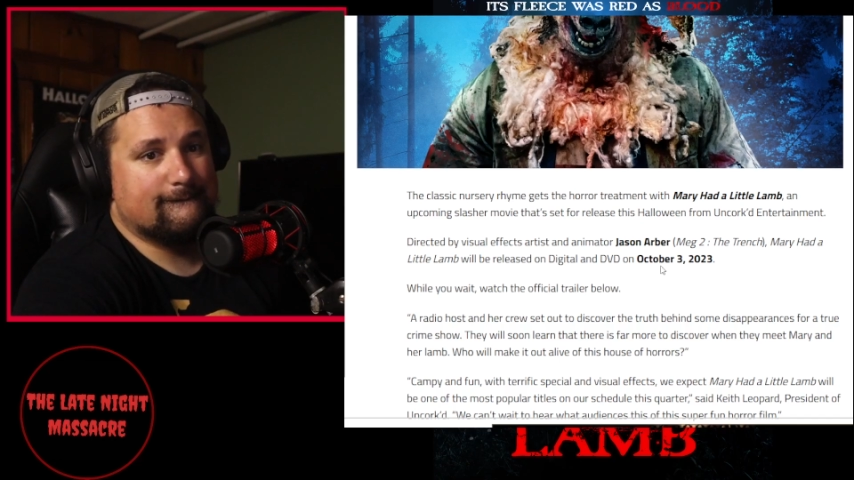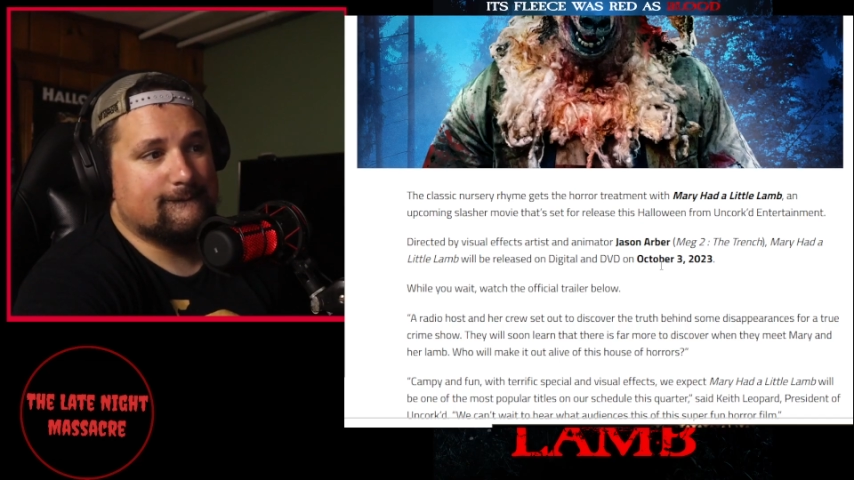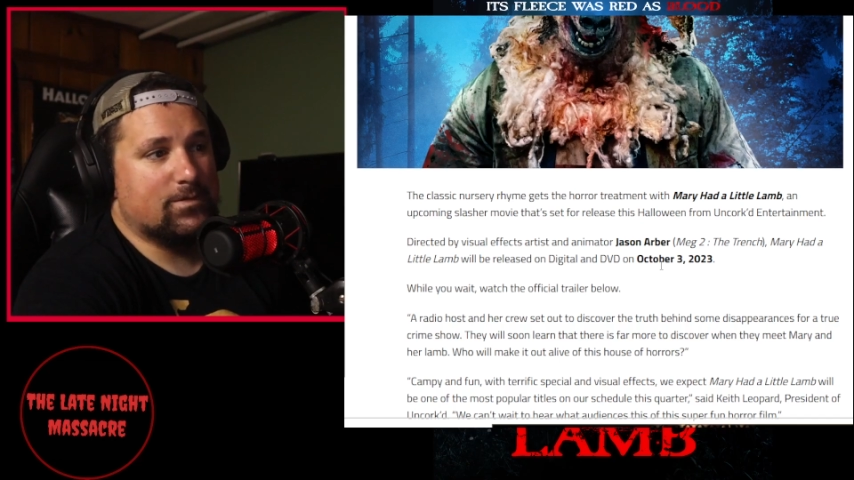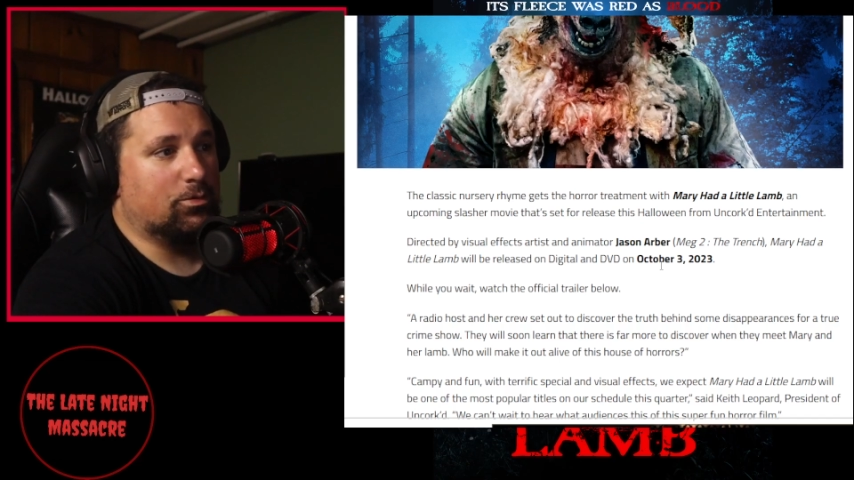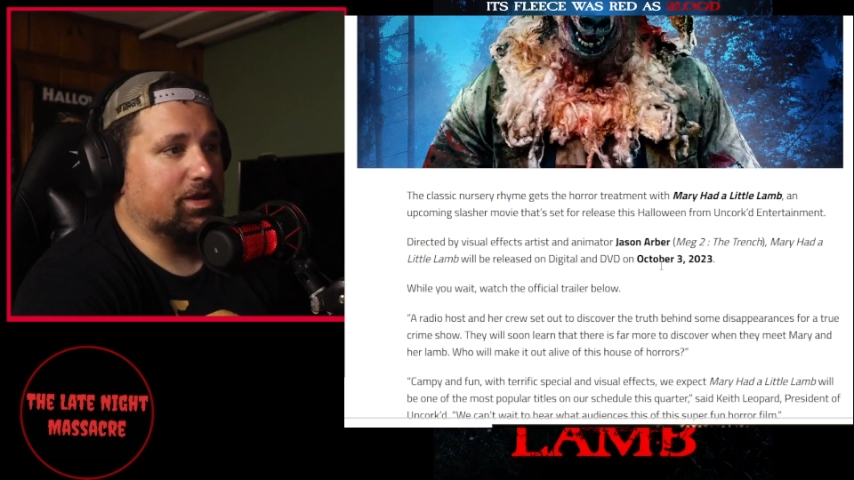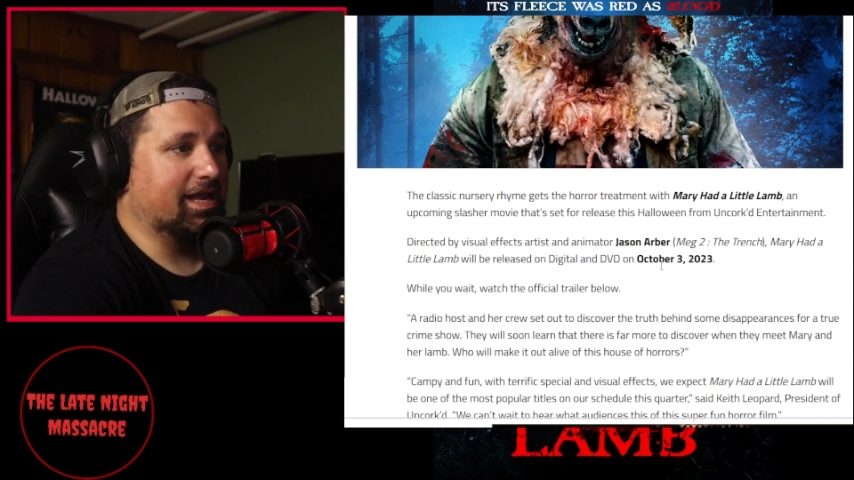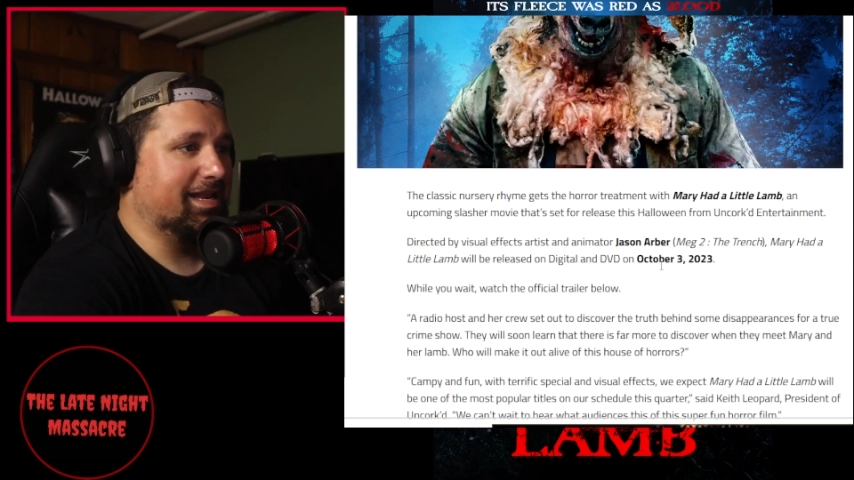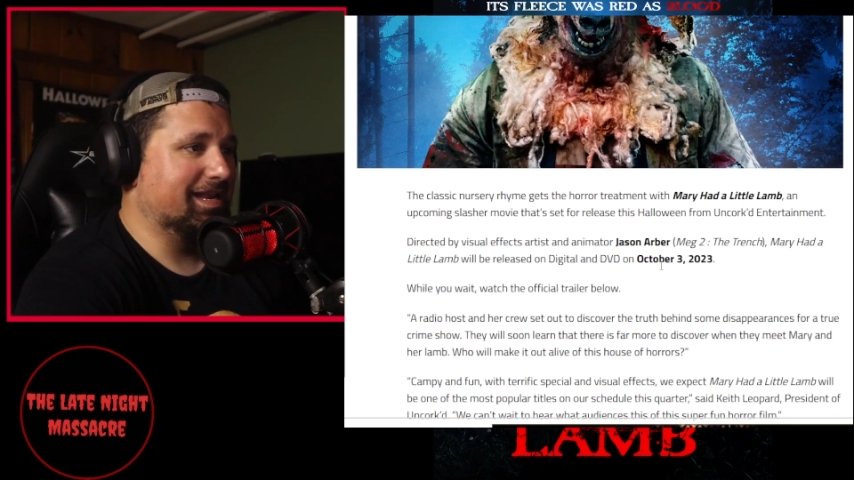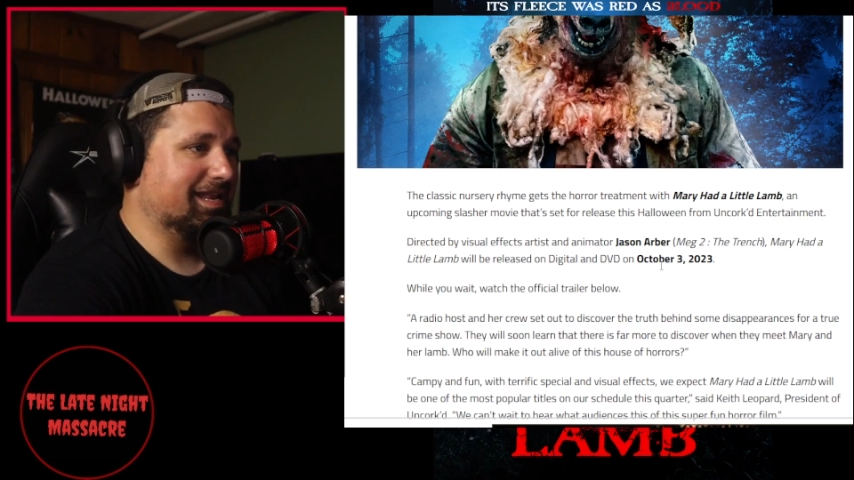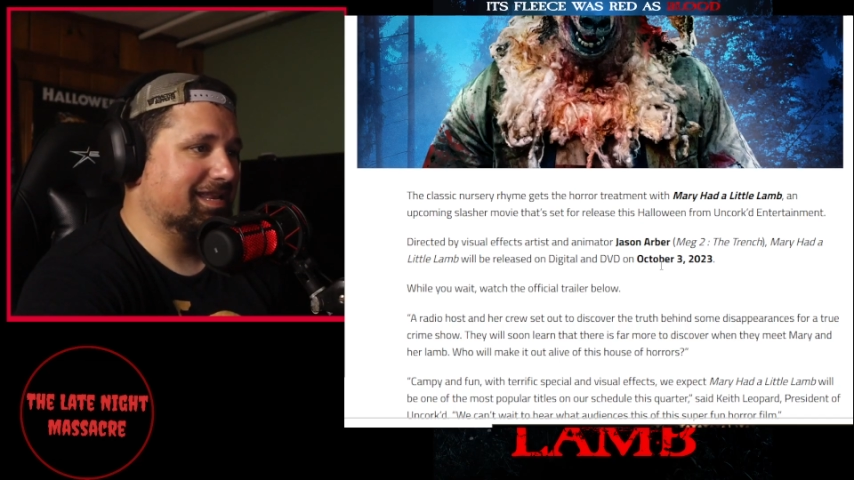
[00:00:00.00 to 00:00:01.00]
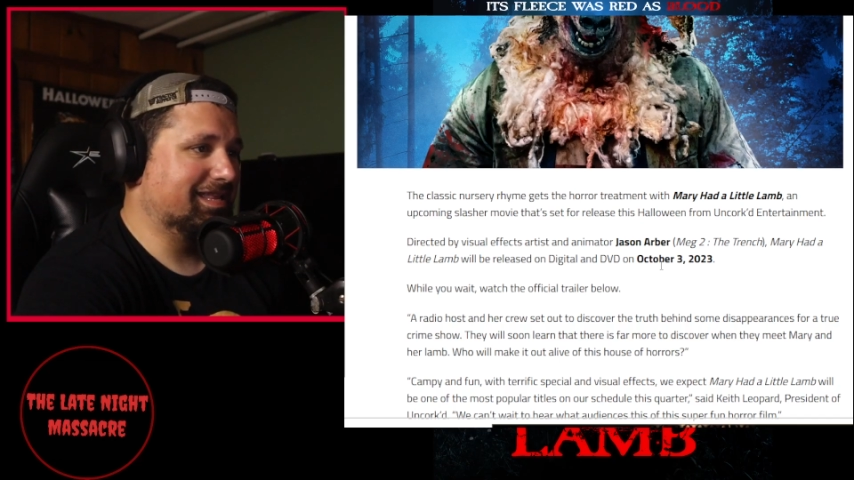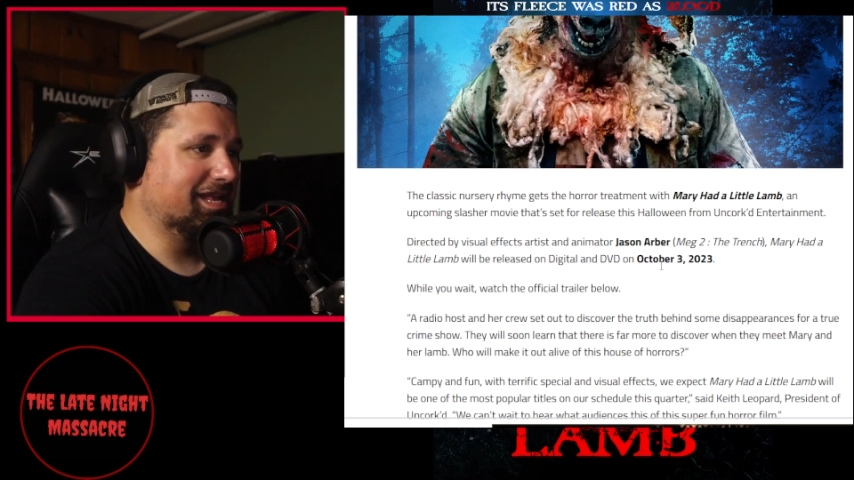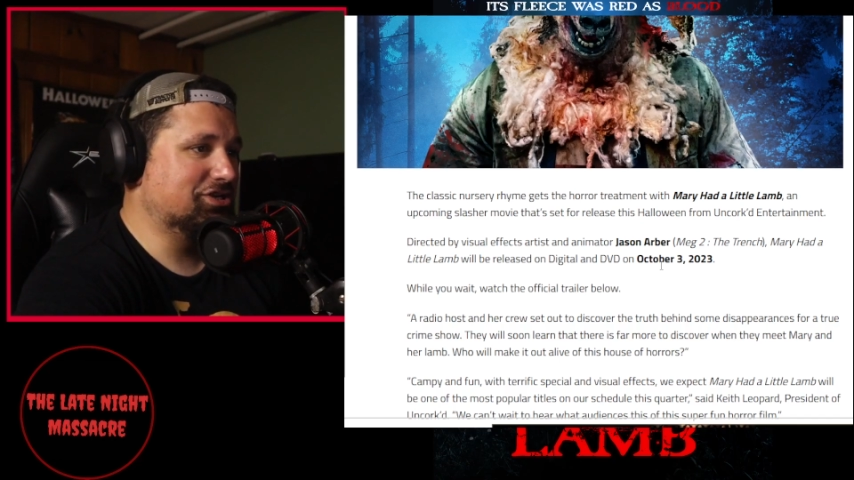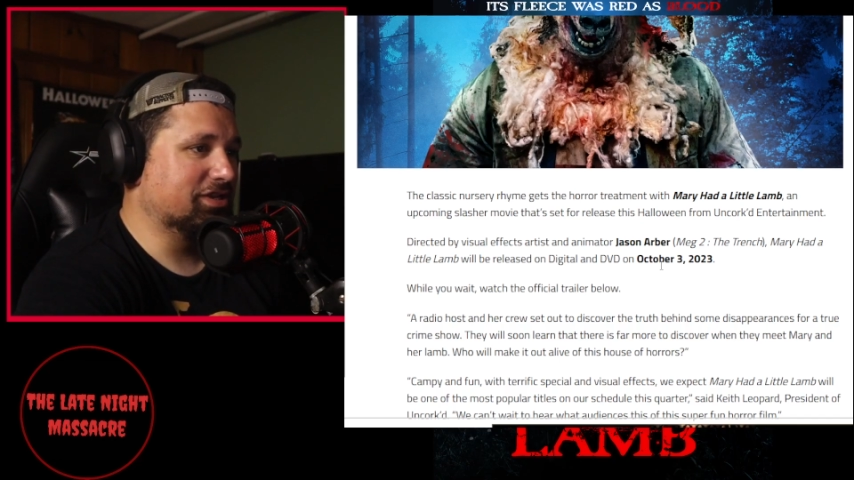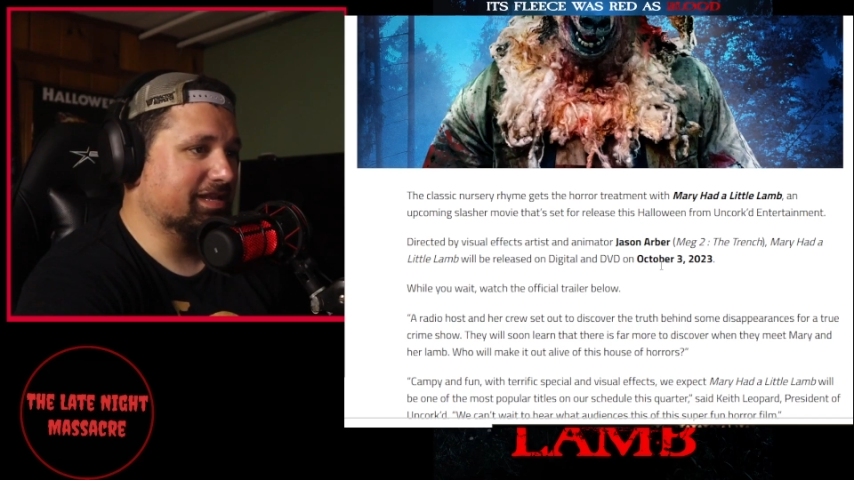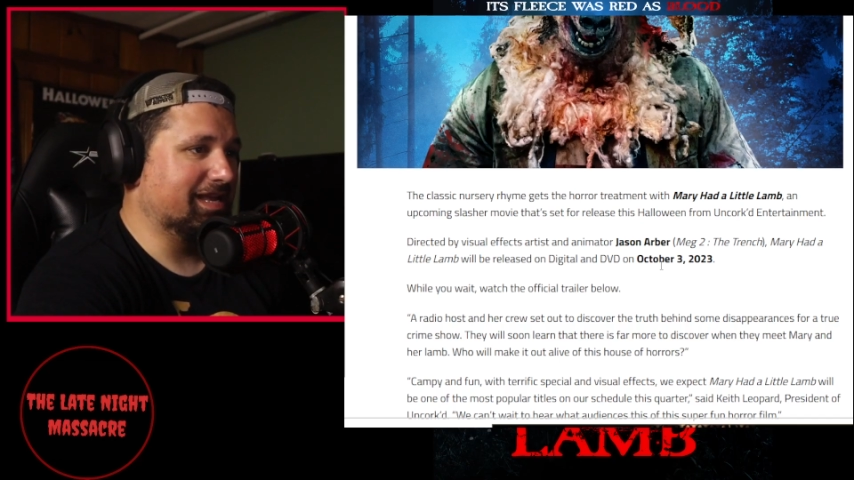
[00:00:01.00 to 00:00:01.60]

we'll get it digitally